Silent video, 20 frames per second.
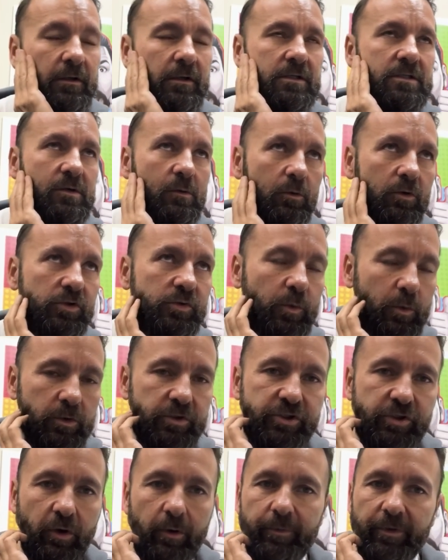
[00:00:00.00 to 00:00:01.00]
So we'll, we'll
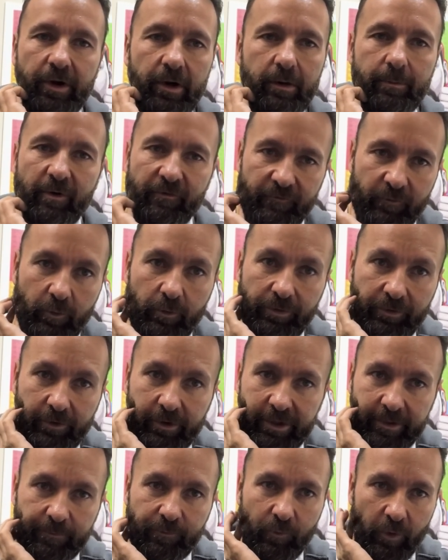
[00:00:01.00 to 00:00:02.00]
show up there at about
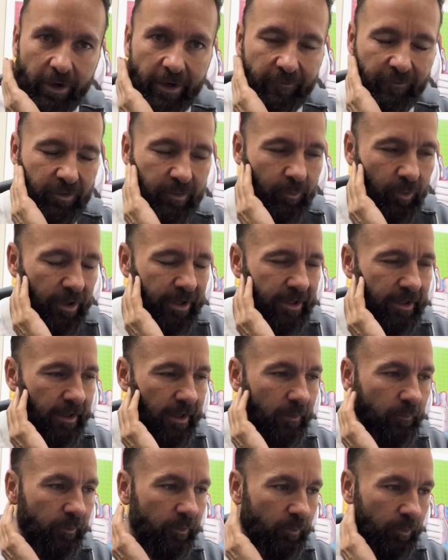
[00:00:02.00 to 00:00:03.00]
430 right after the break
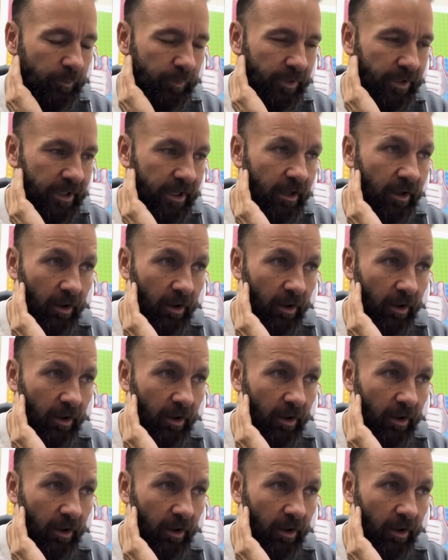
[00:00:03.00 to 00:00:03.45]
and we will play